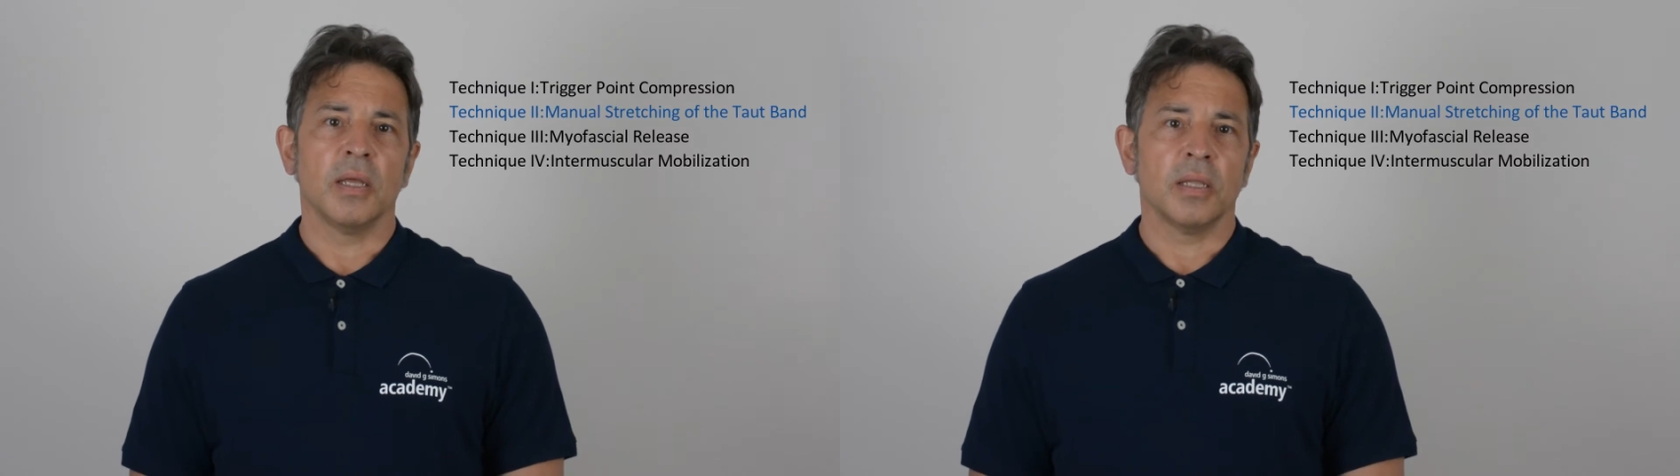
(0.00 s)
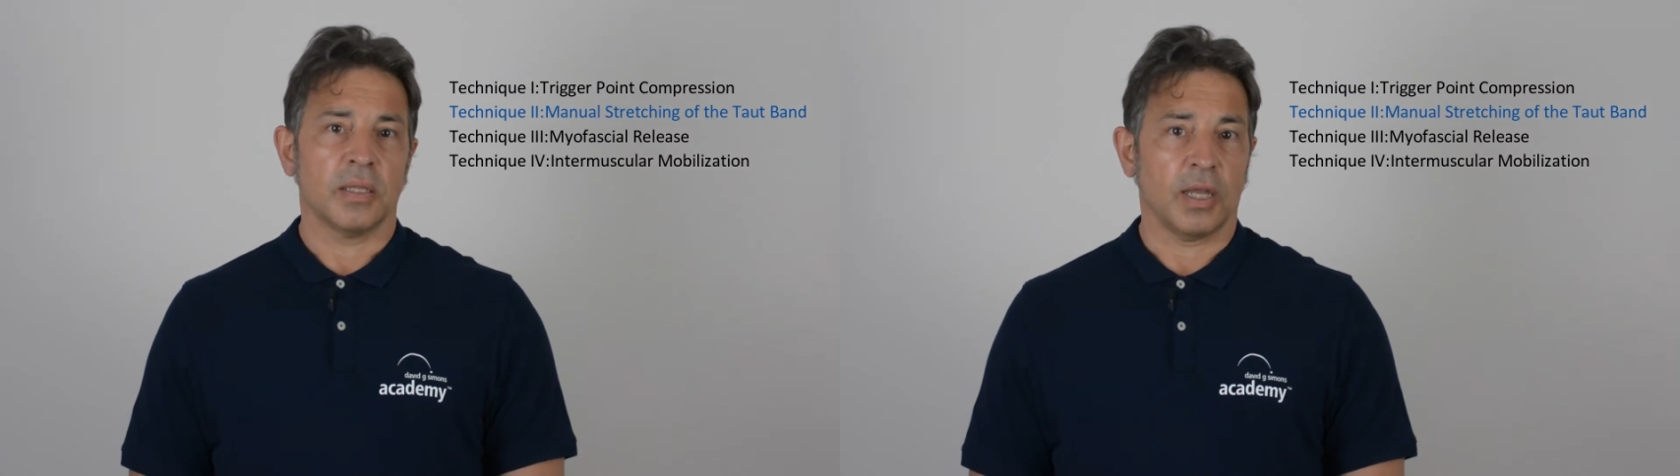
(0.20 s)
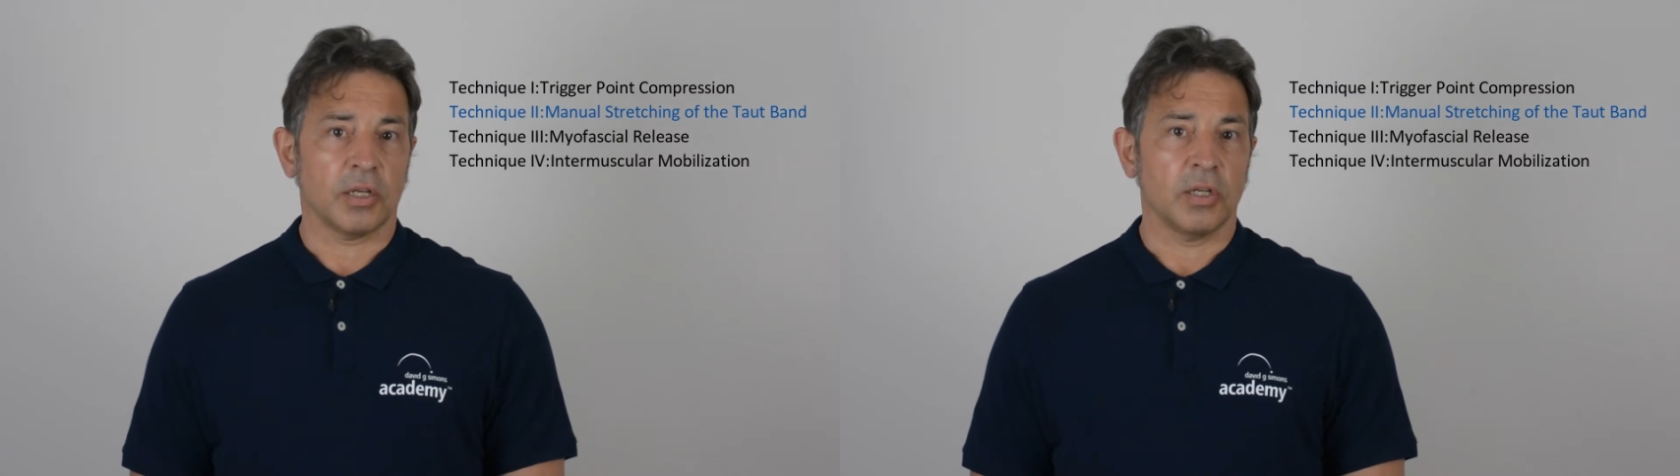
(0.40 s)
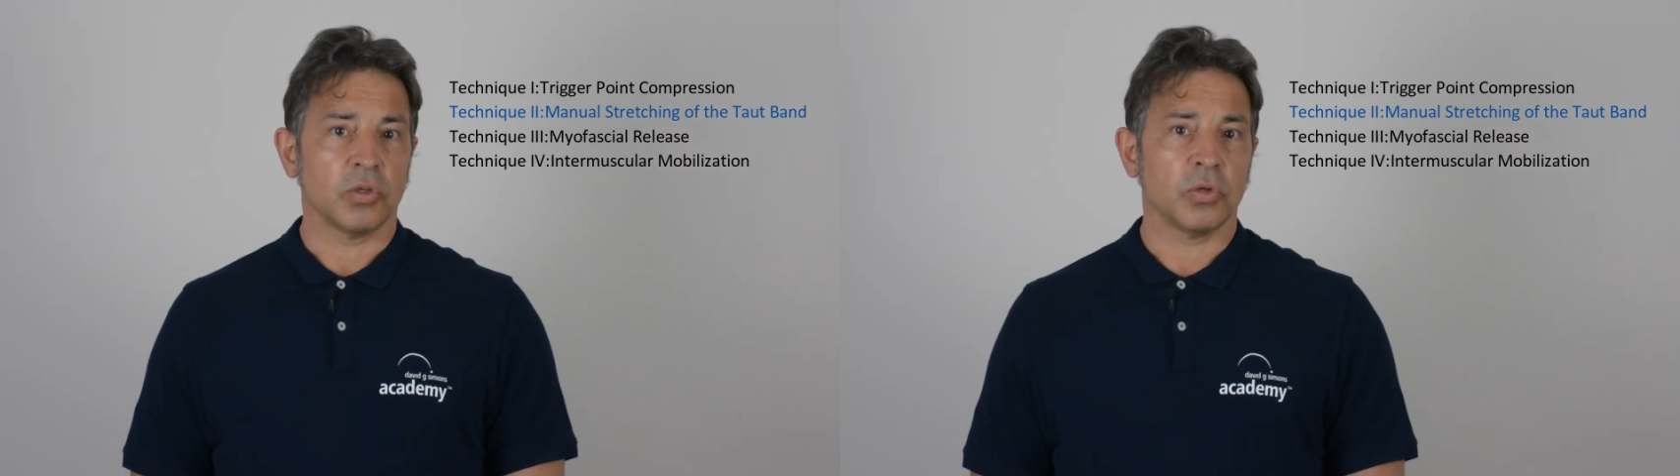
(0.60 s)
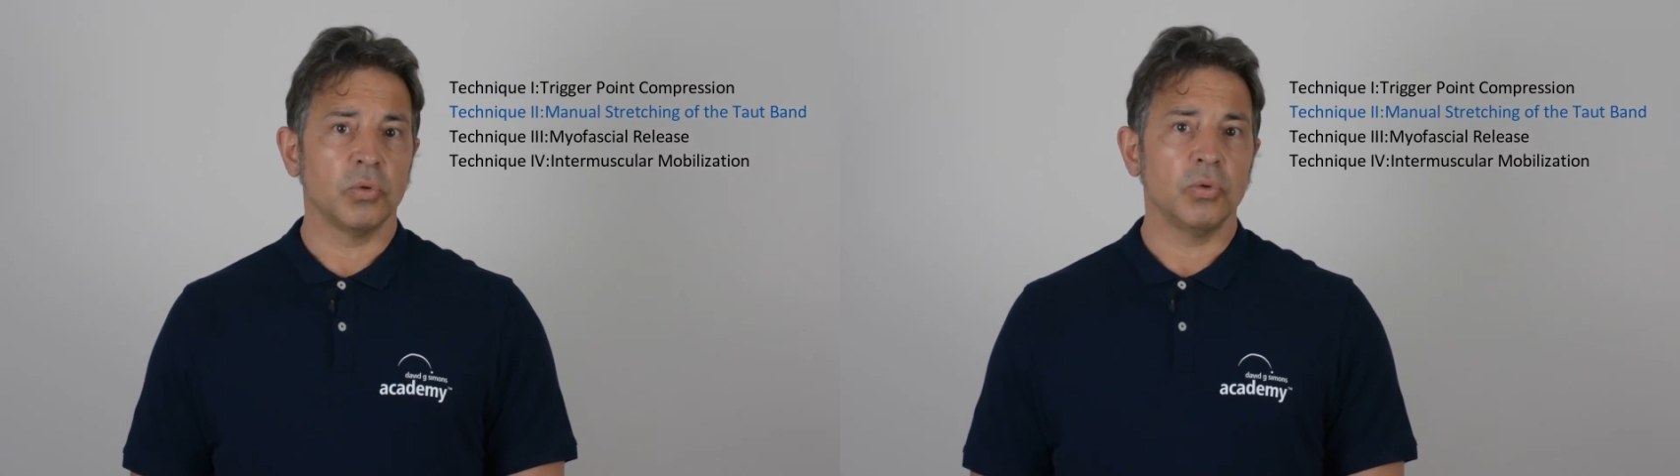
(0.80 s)
Technique
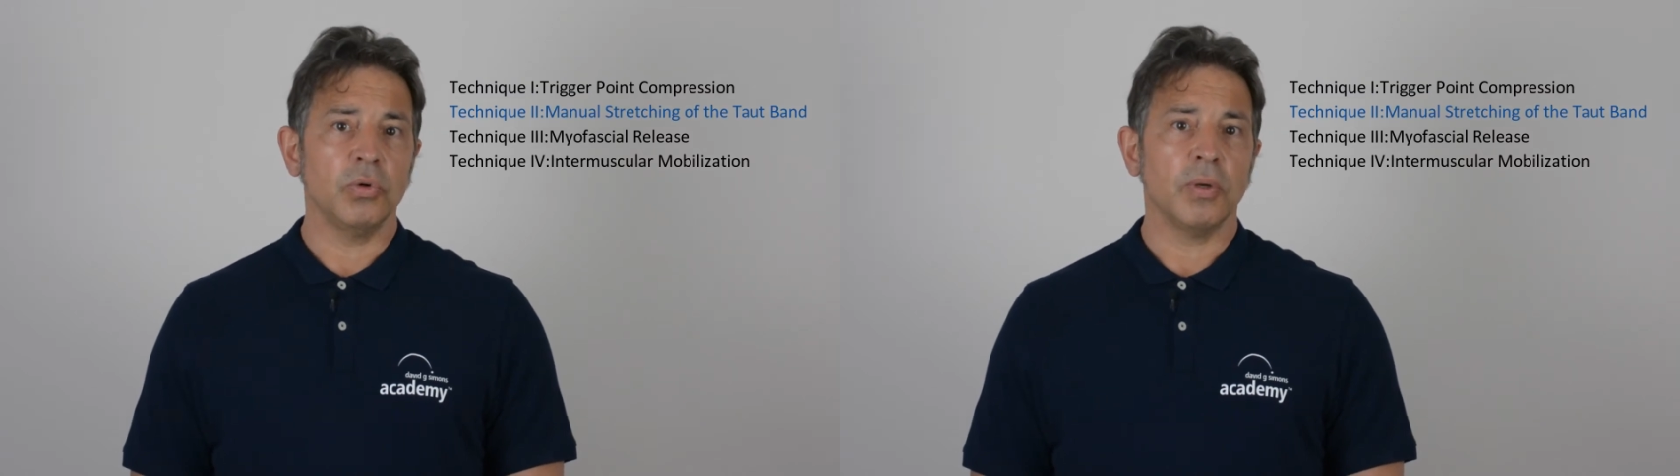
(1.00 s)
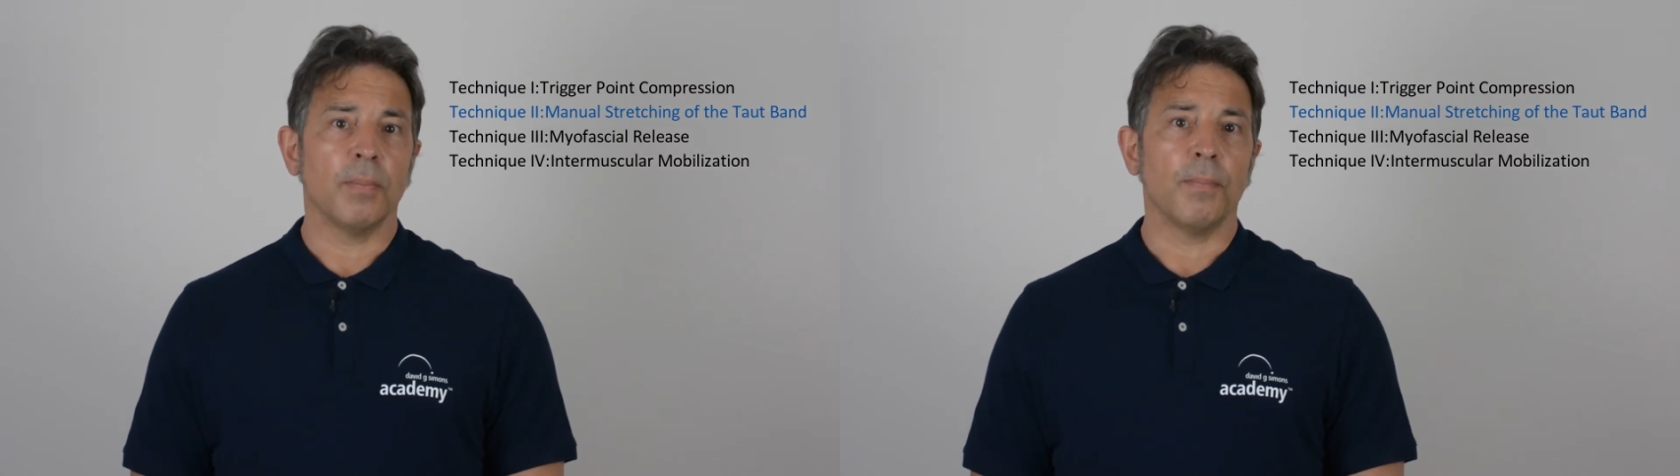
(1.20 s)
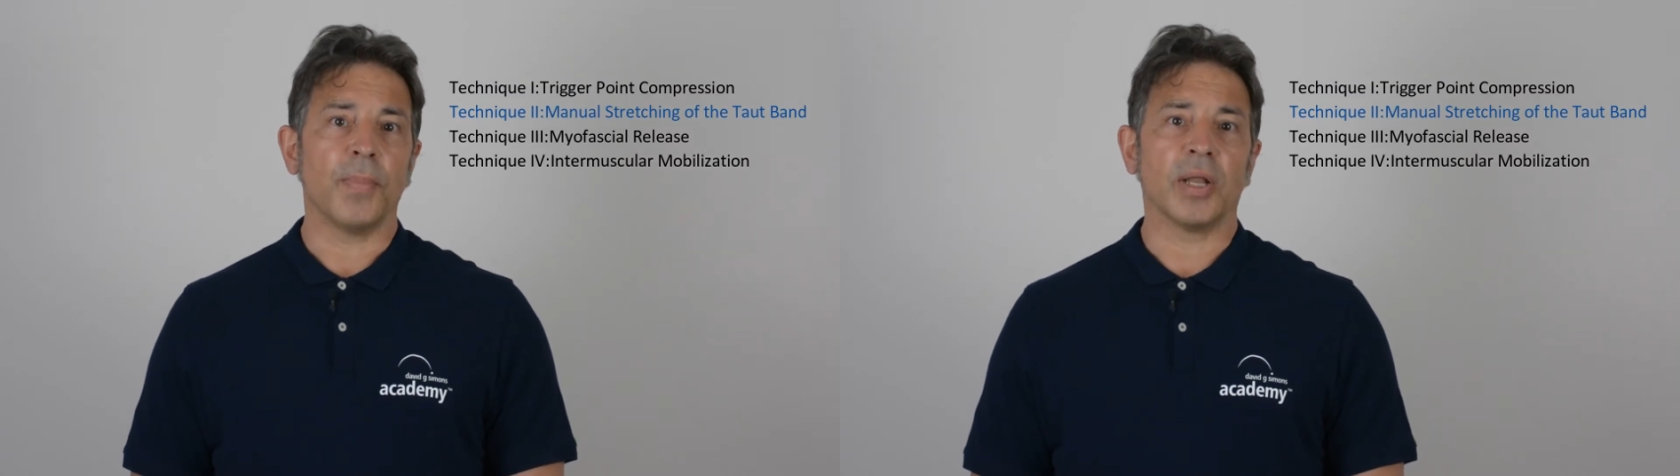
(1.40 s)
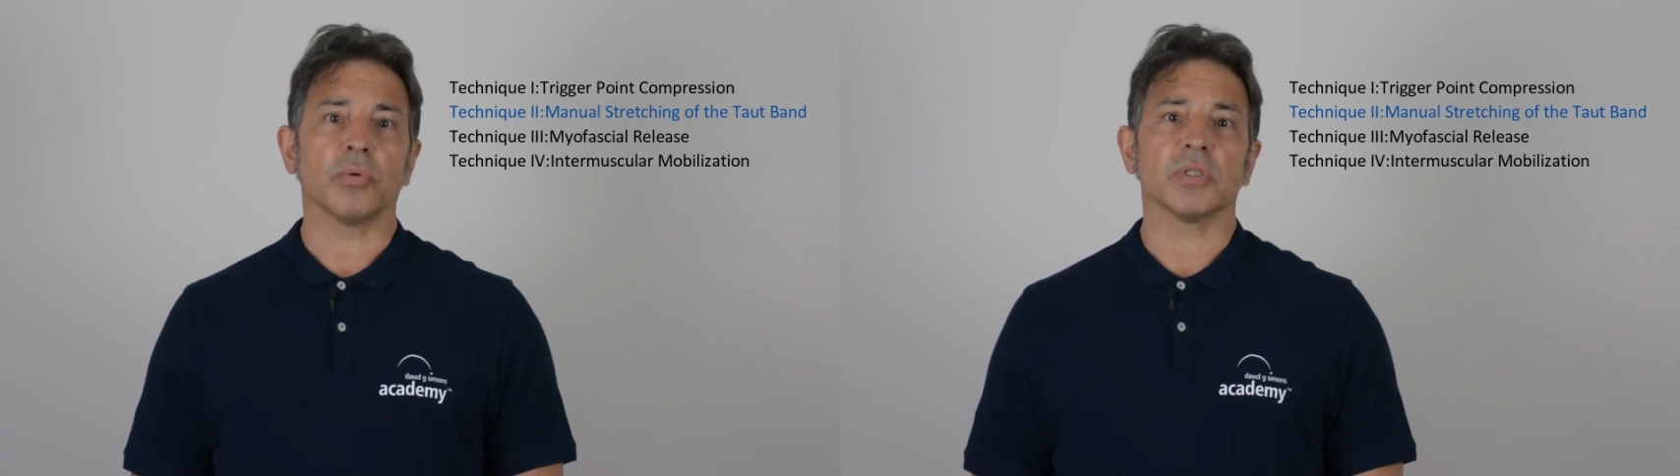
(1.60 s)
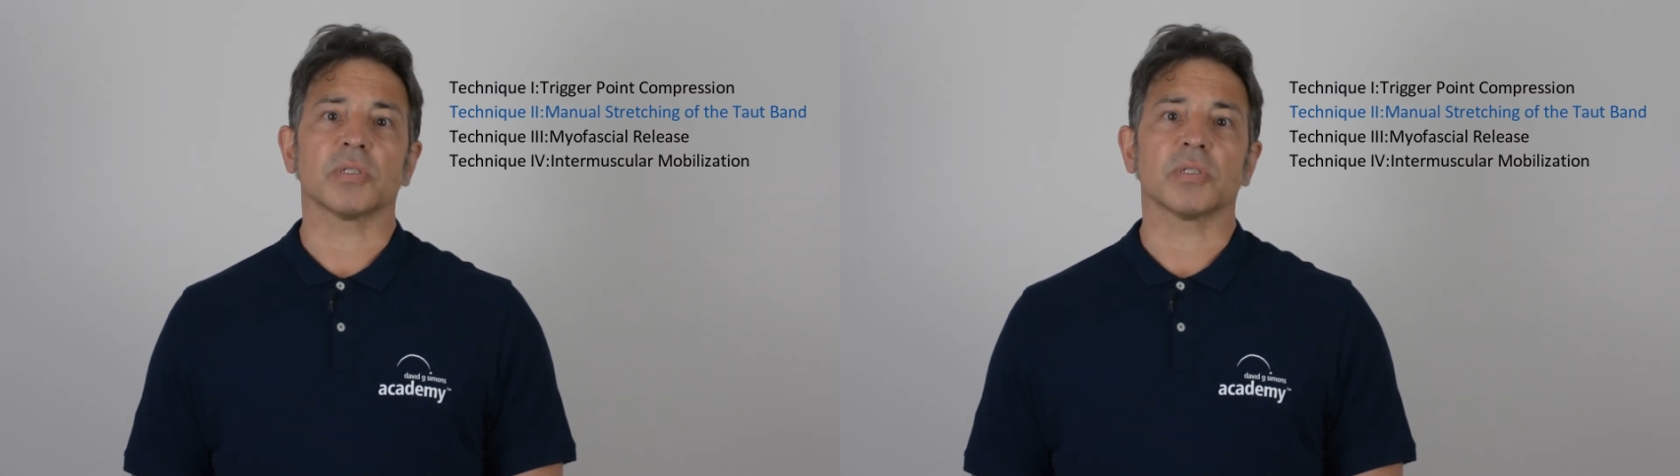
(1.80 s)
2, manual